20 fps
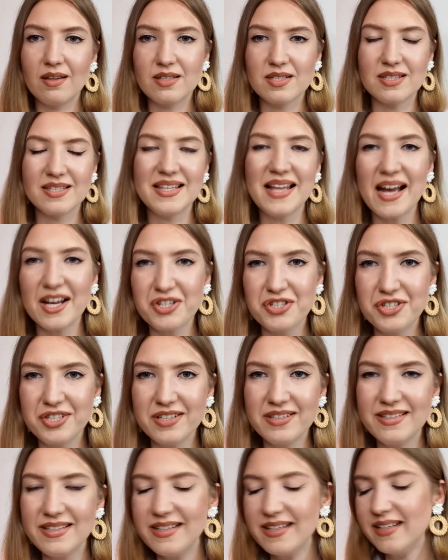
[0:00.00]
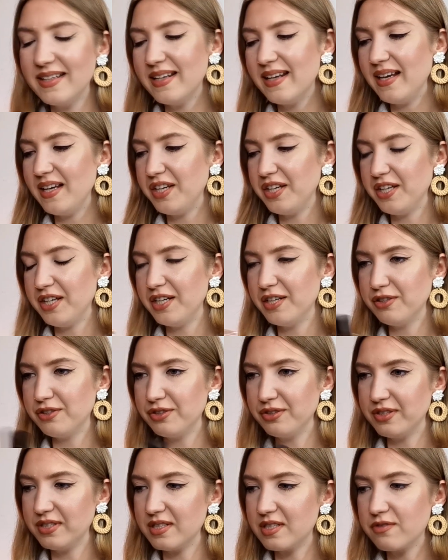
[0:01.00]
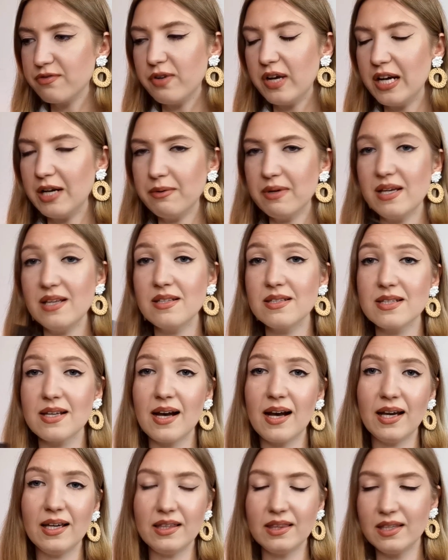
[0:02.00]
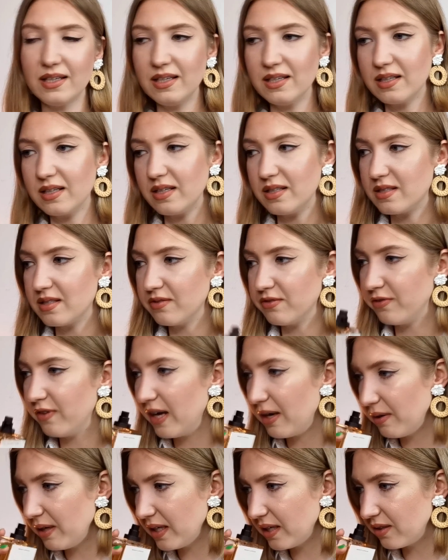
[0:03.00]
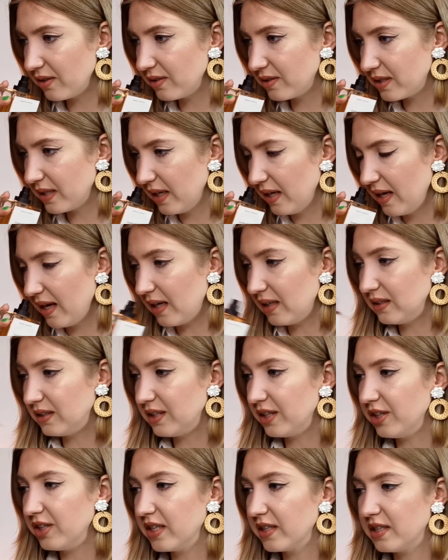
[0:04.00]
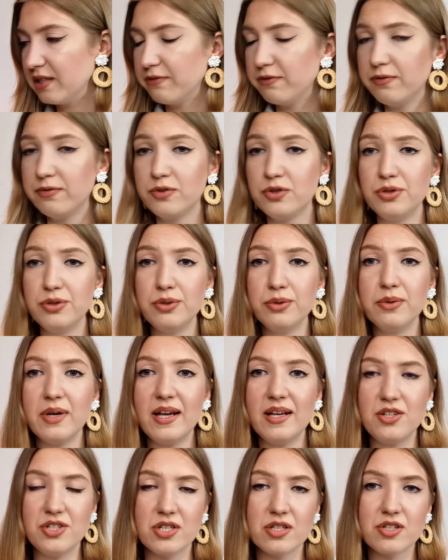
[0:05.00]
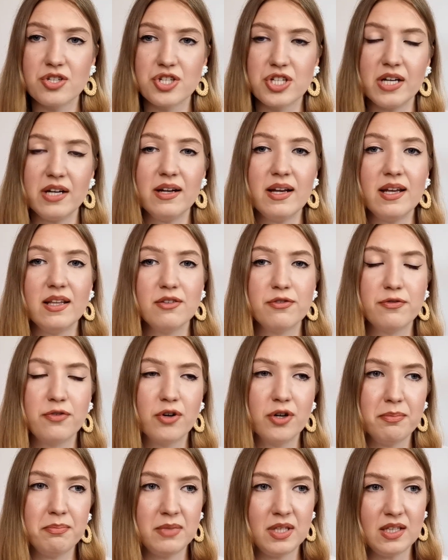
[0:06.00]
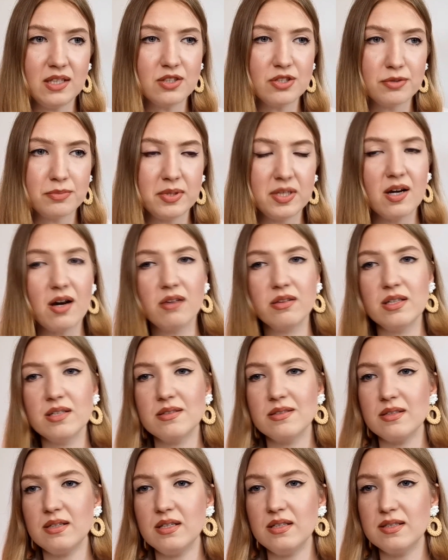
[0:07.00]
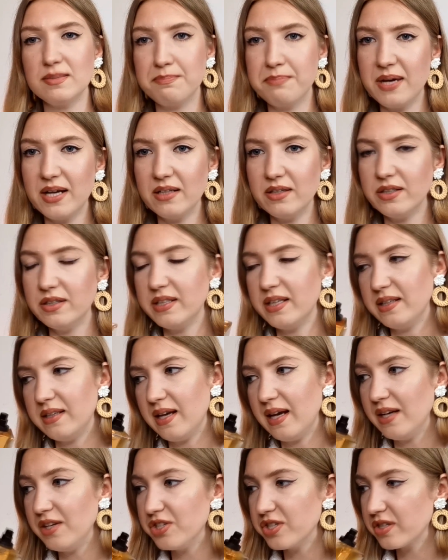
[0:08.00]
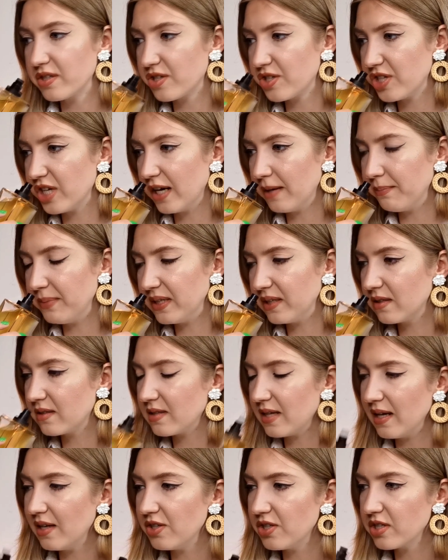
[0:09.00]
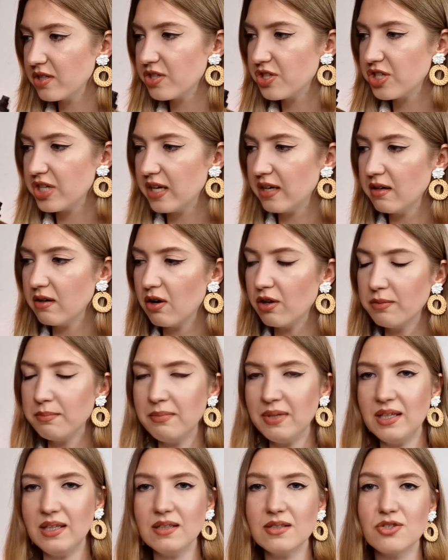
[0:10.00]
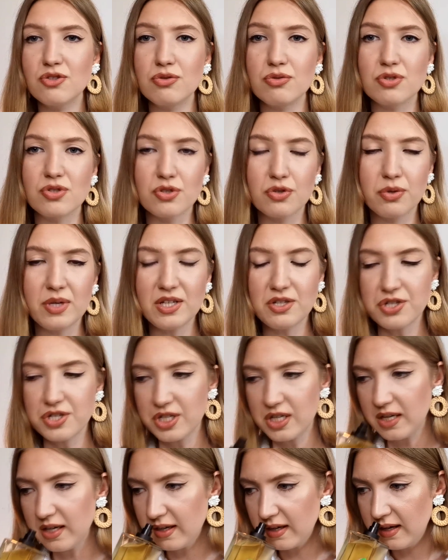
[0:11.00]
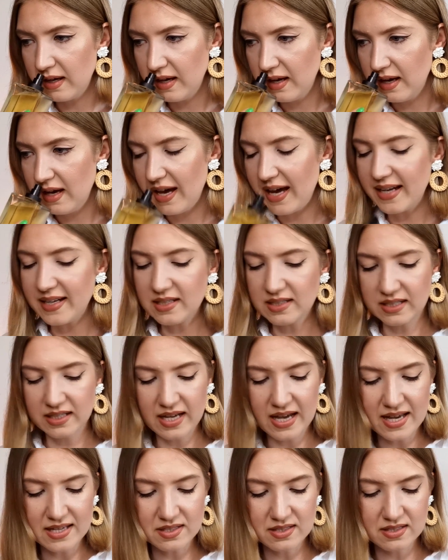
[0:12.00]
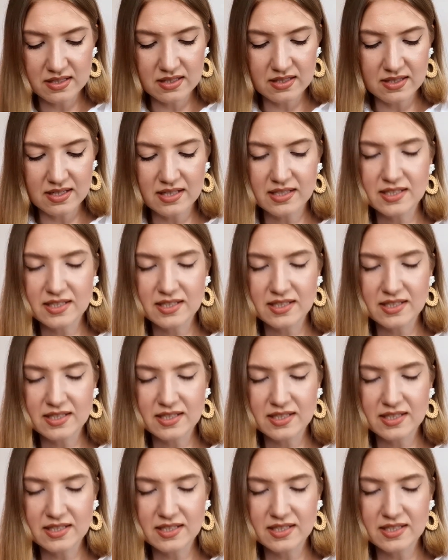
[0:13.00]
snatched the DNA here to this fragrance. I think it's a very good alternative to Angel's Share. And for me, to be honest, it's better than Angel's Share, because Angel's Share on me is too screechy. And it has this